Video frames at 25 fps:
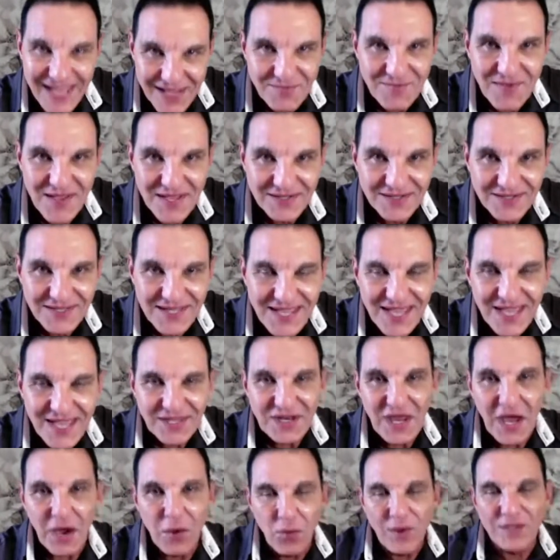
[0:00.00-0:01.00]
Amen.
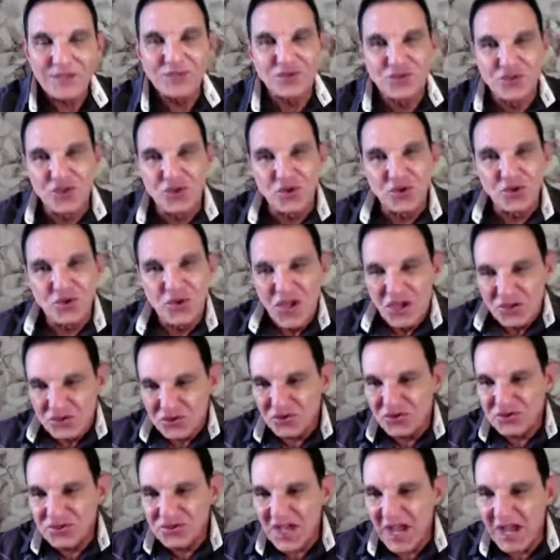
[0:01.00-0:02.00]
Now, I want you
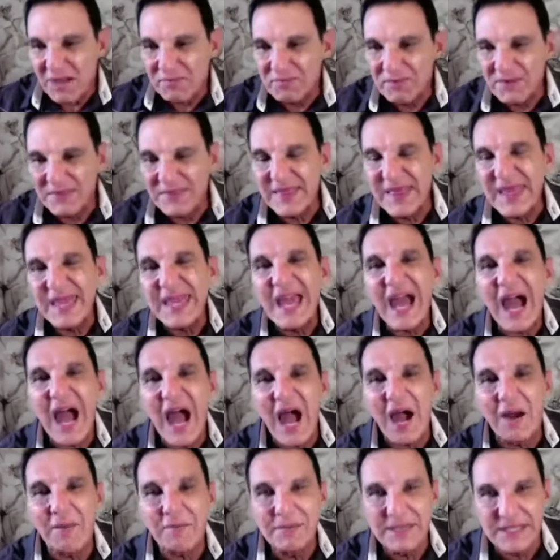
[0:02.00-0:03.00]
to type in there,
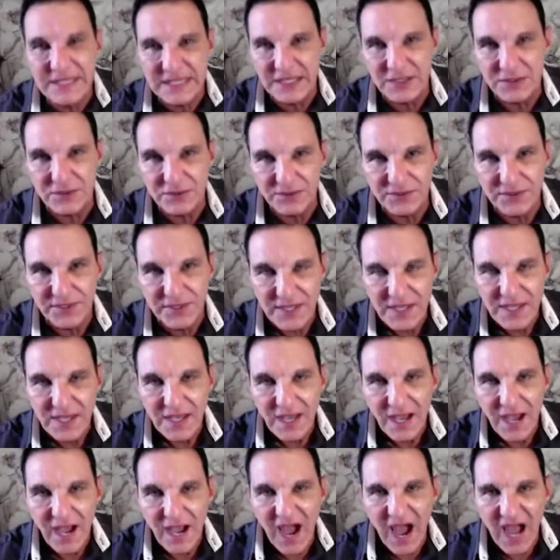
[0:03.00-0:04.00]
I'm healed.
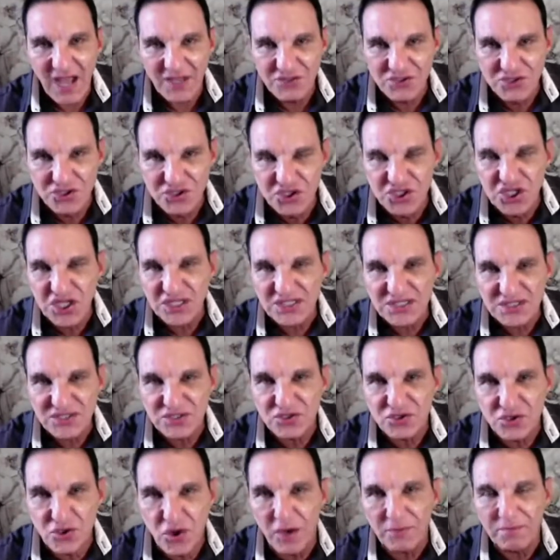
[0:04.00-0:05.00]
I
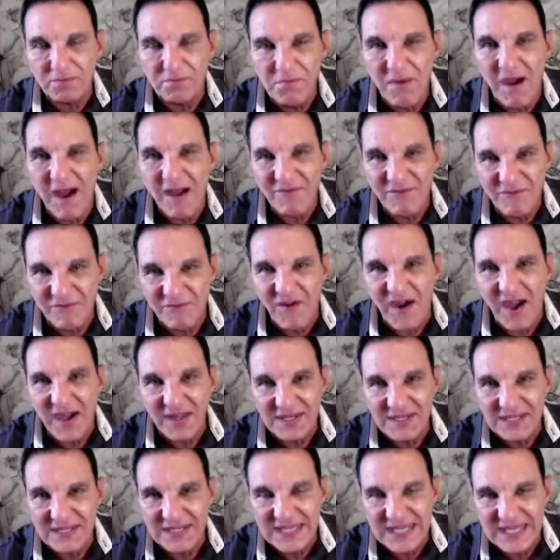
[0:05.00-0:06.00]
just got my
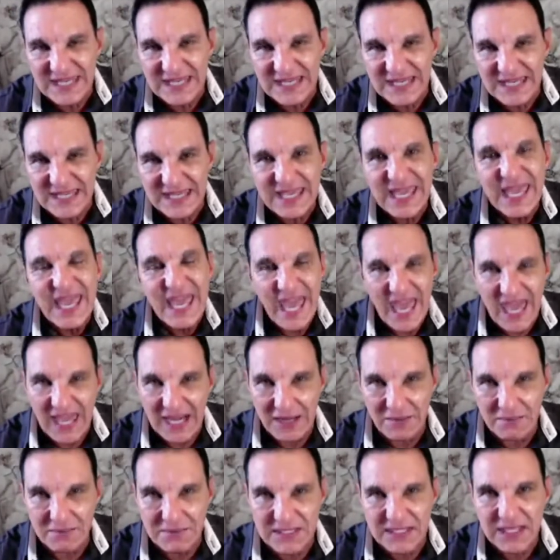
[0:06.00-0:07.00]
final healing
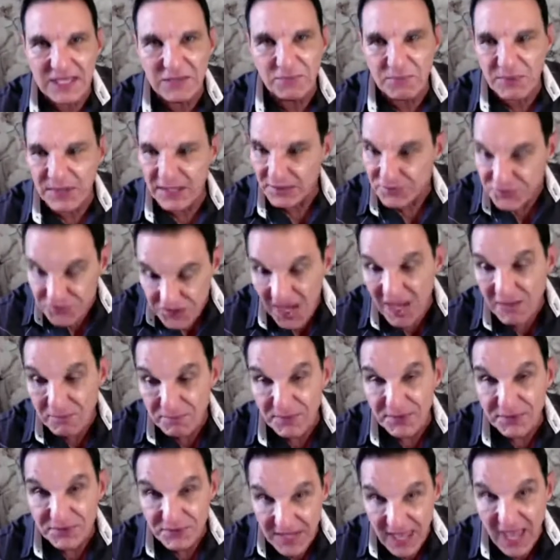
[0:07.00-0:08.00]
and I'm keeping it.
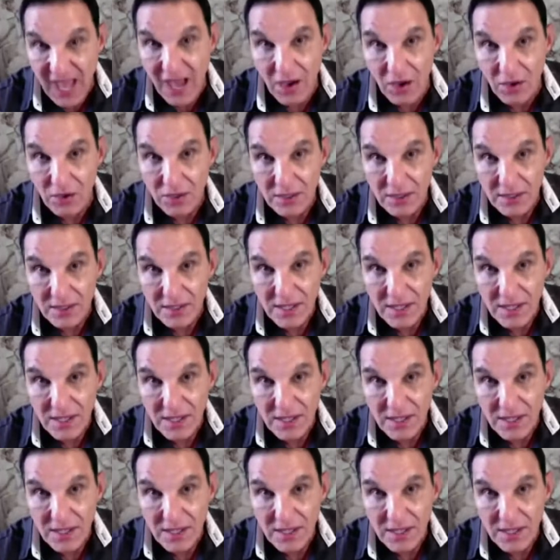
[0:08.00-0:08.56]
Type it now.